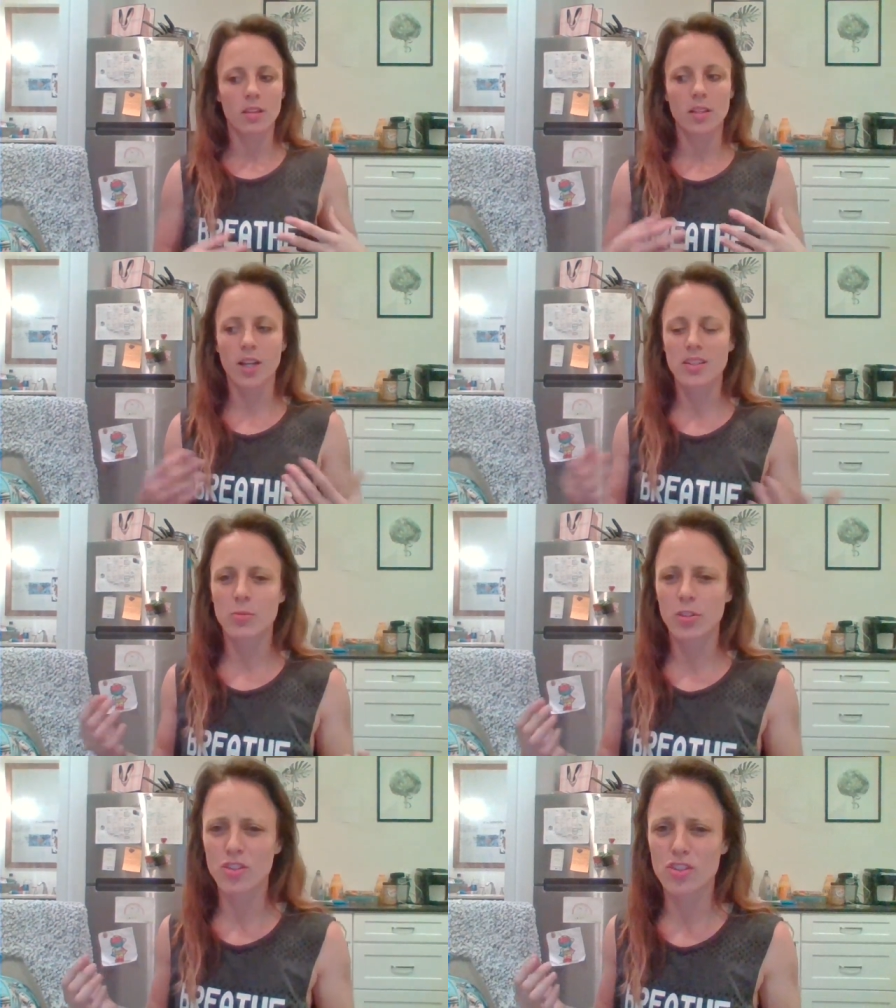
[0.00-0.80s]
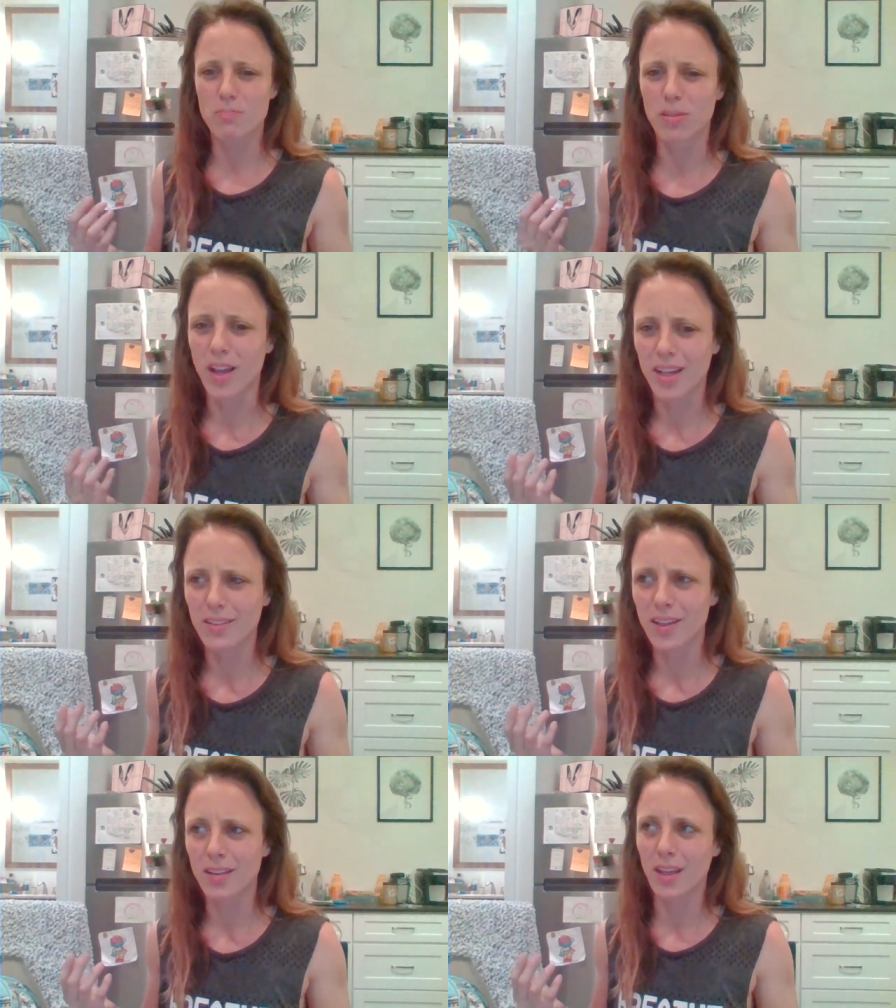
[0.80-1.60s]
god doesn't want you to just
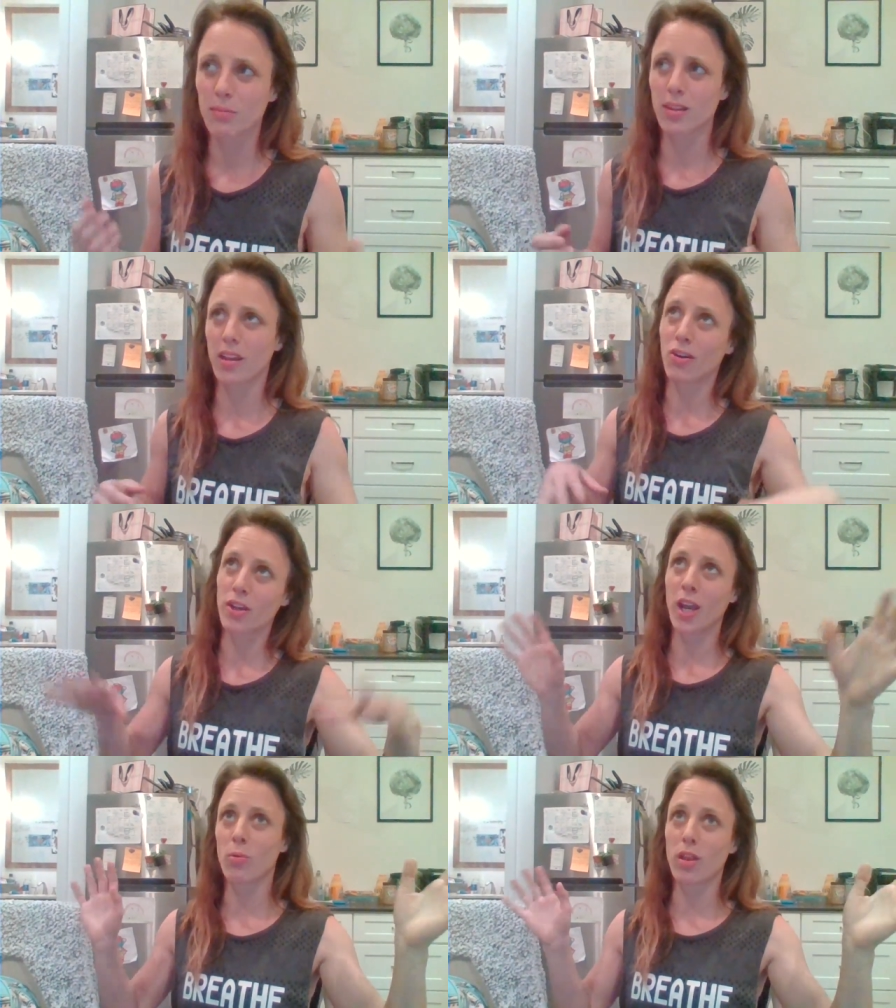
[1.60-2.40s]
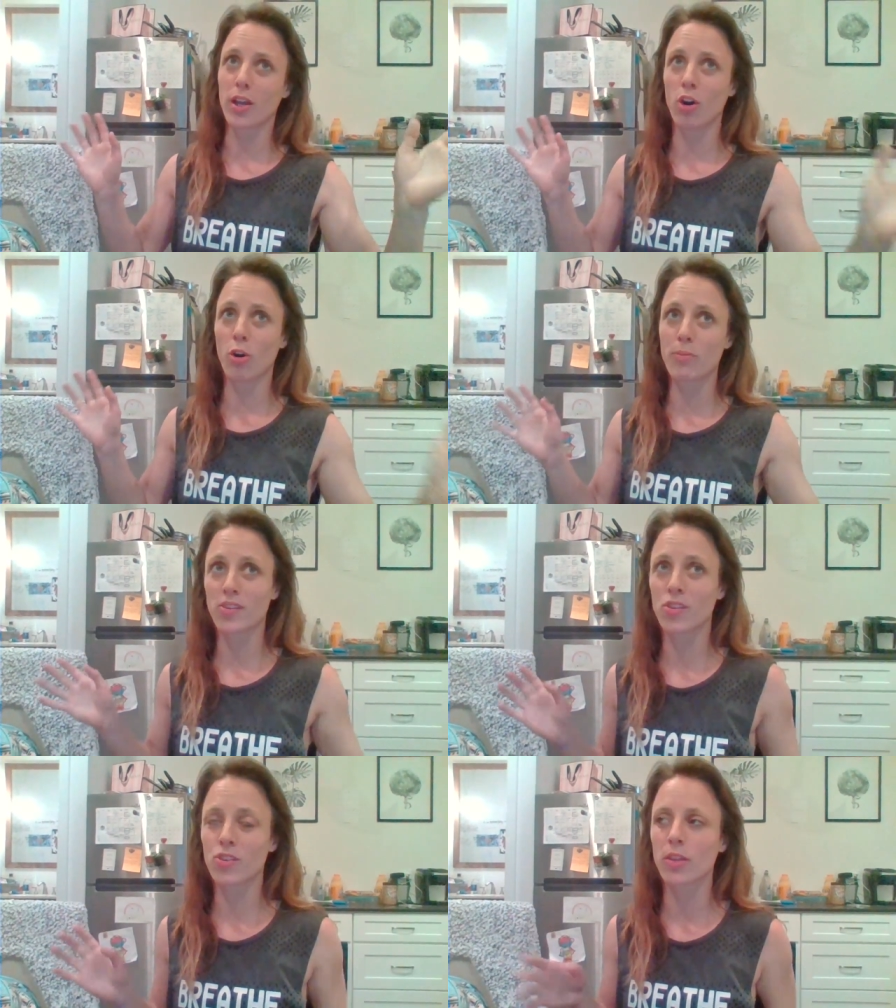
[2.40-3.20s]
blindly like be like okay well i hope this
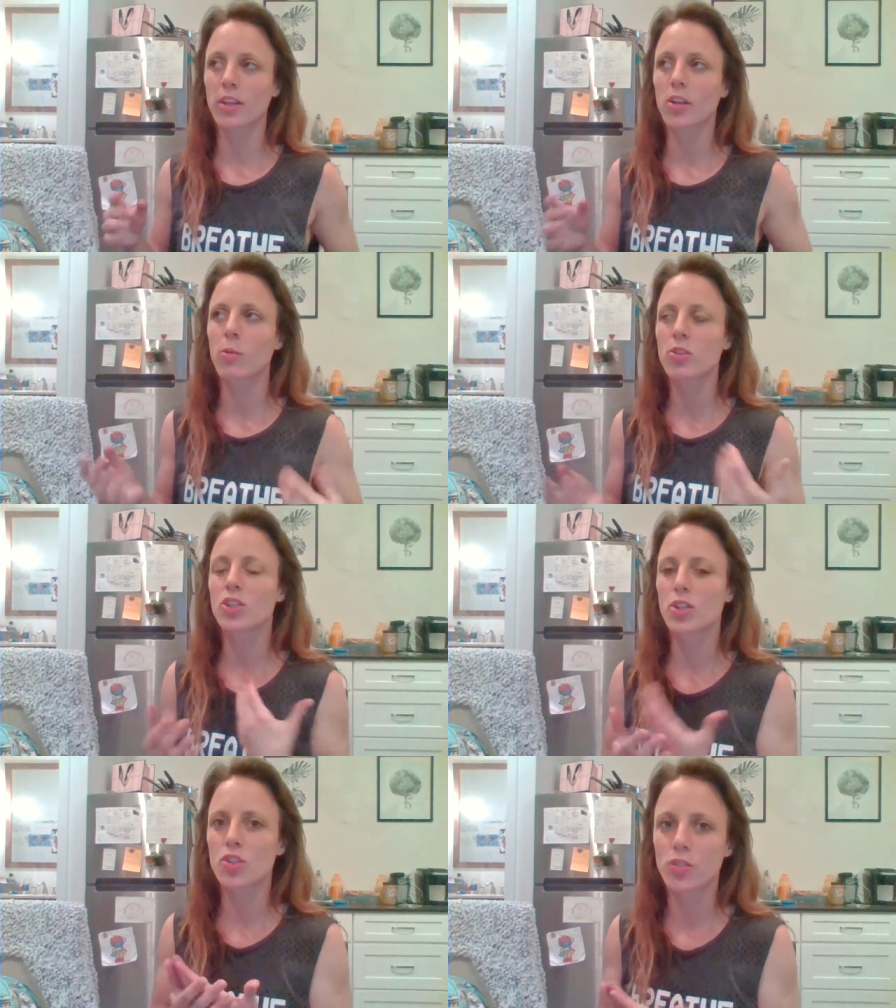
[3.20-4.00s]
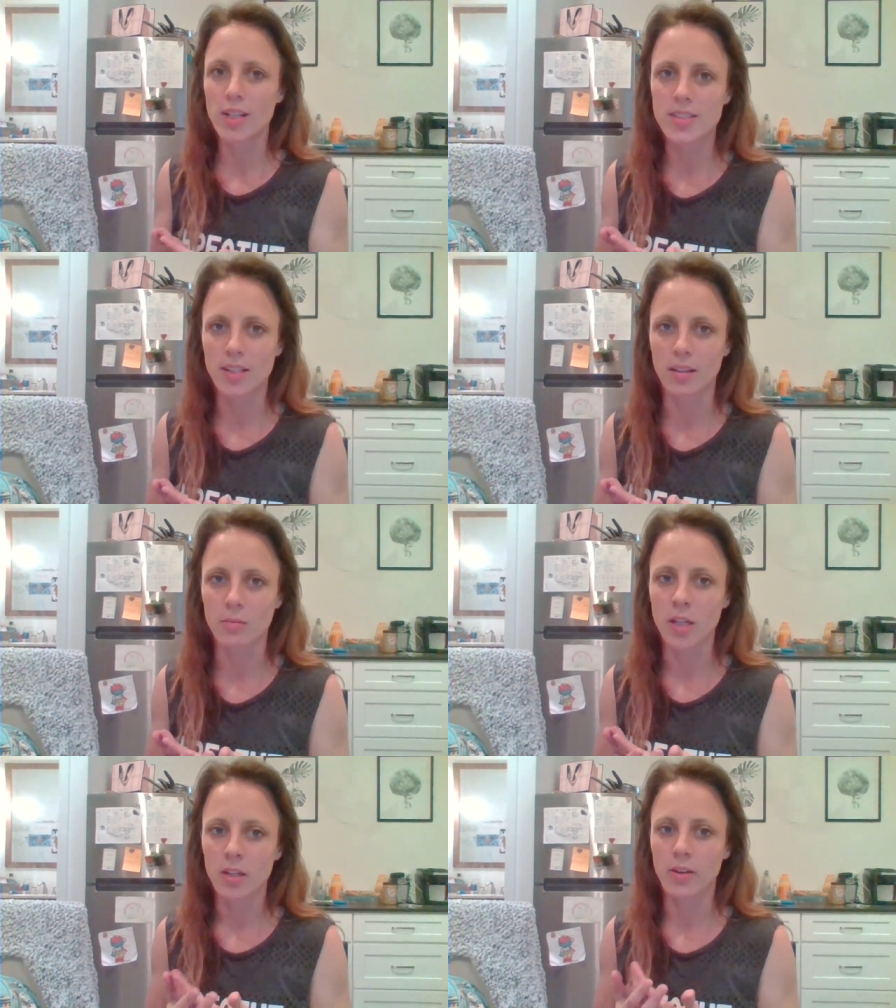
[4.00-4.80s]
is true like no he wants you to trust
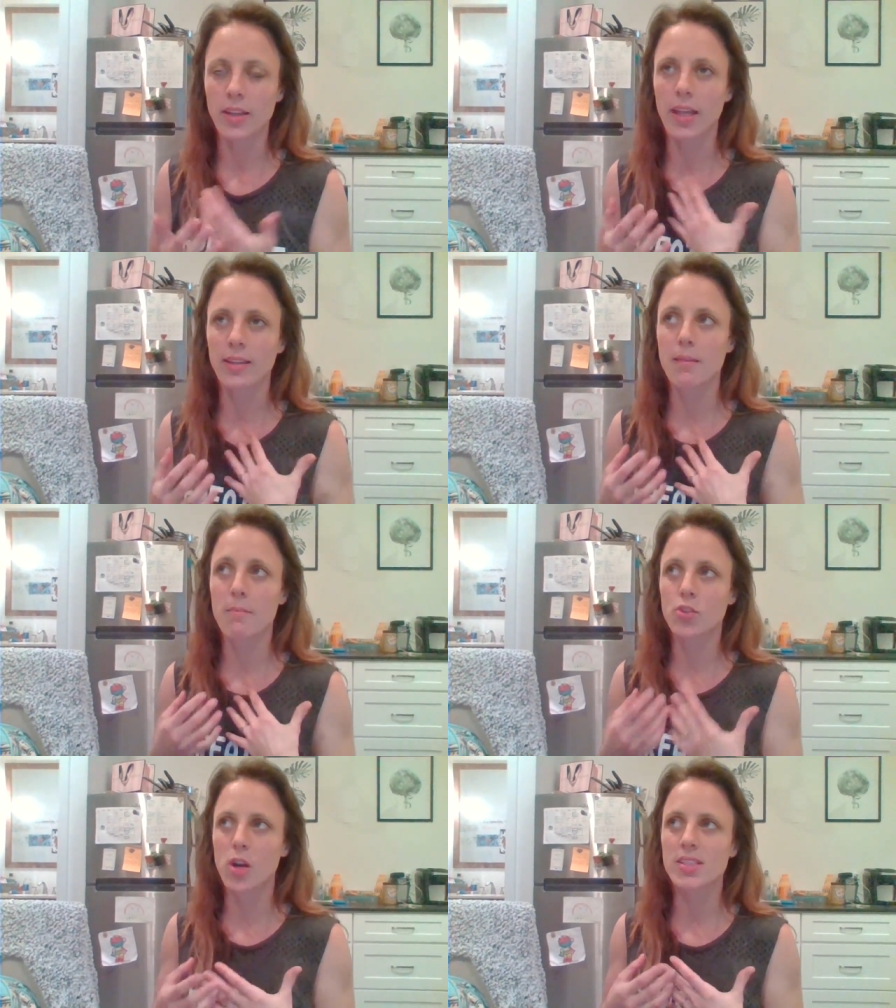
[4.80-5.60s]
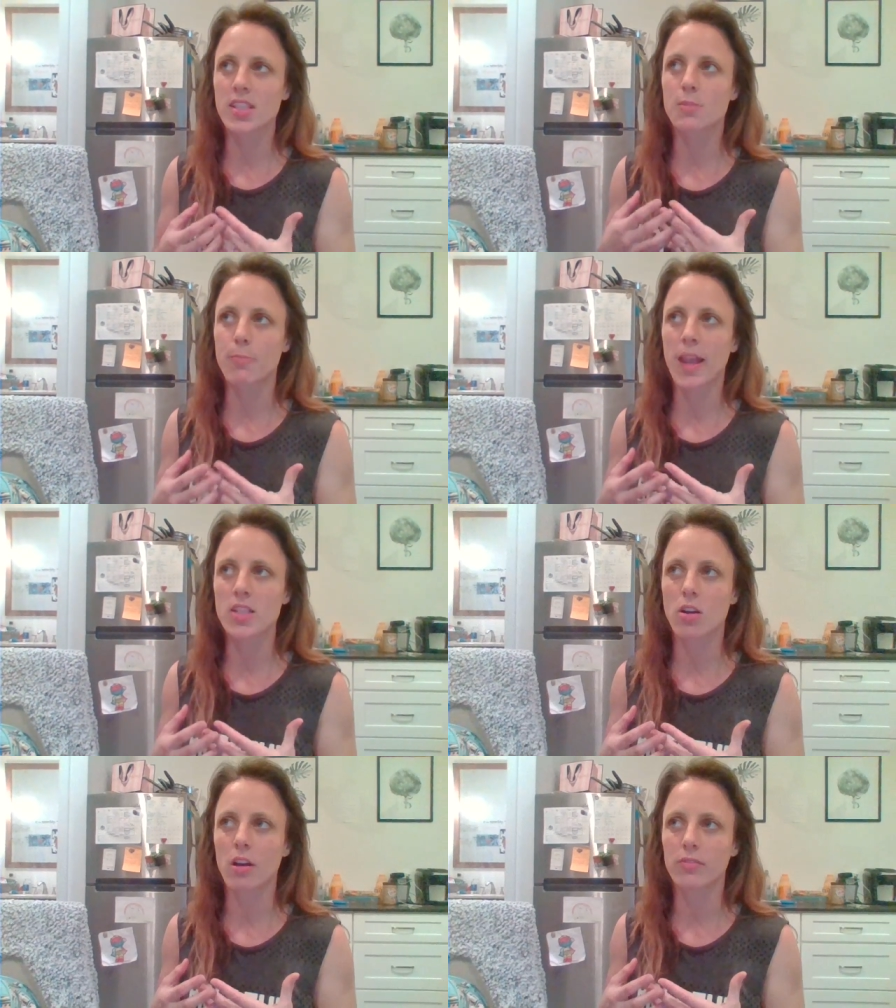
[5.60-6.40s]
him right like that trust is
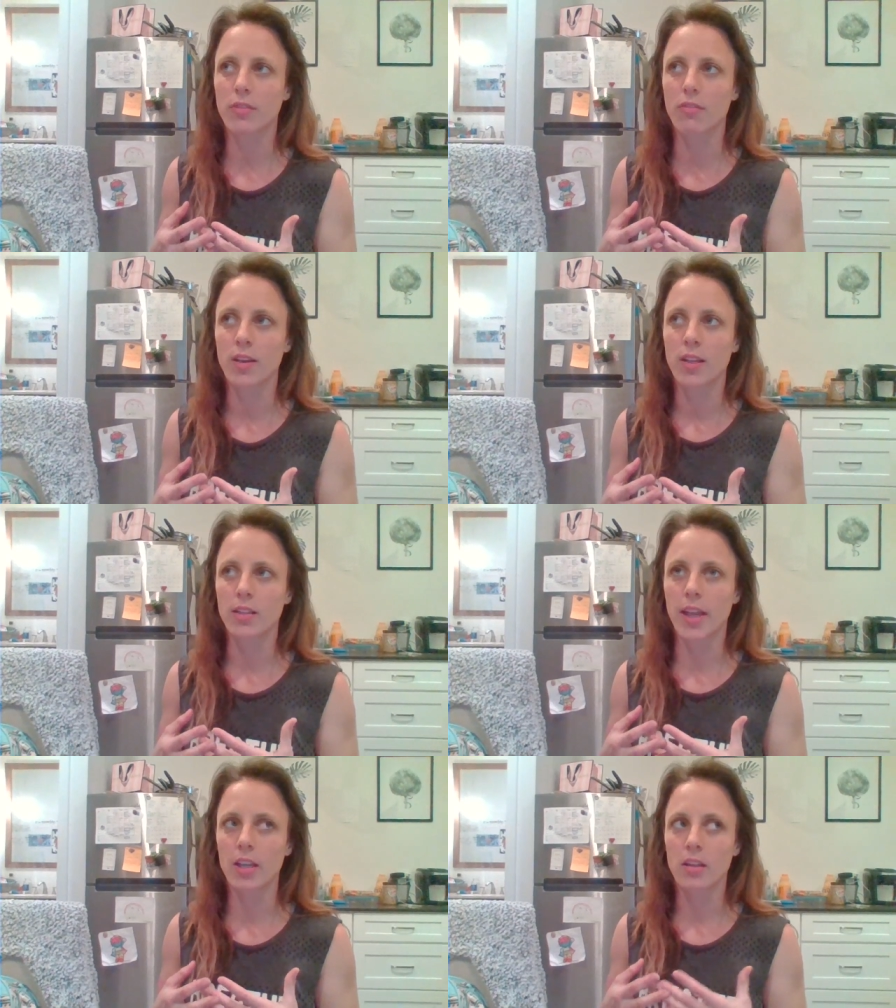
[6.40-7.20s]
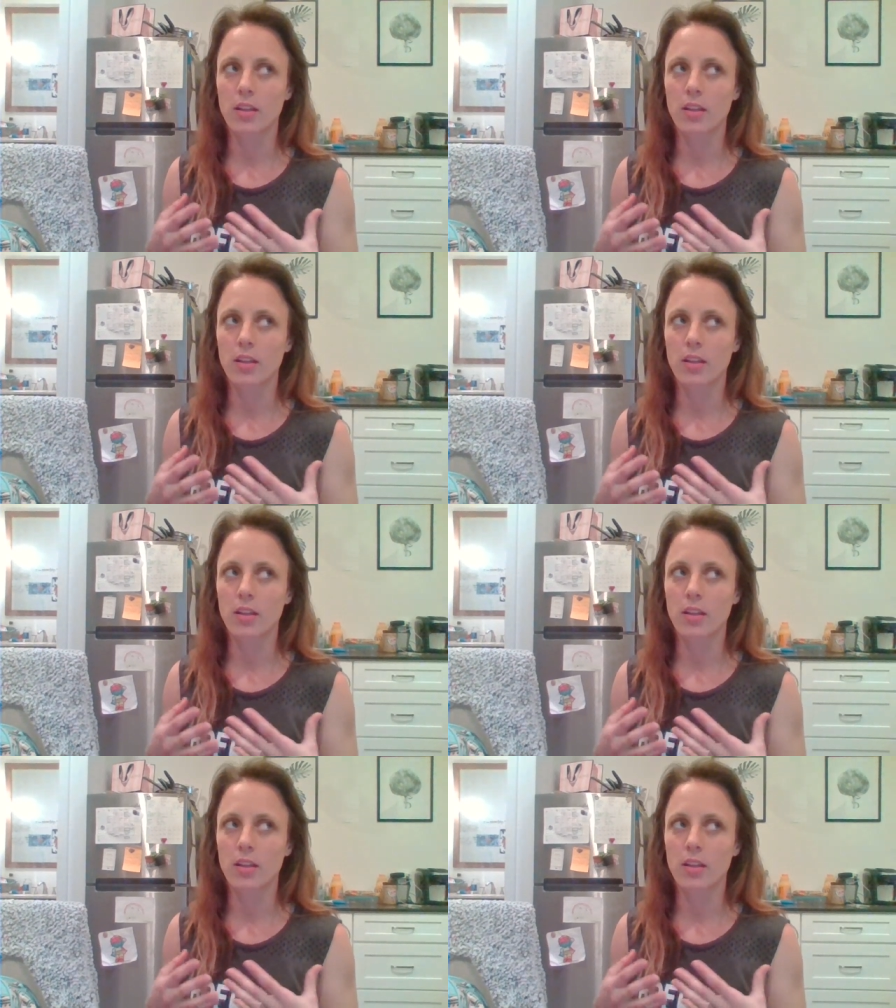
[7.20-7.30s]
based off of like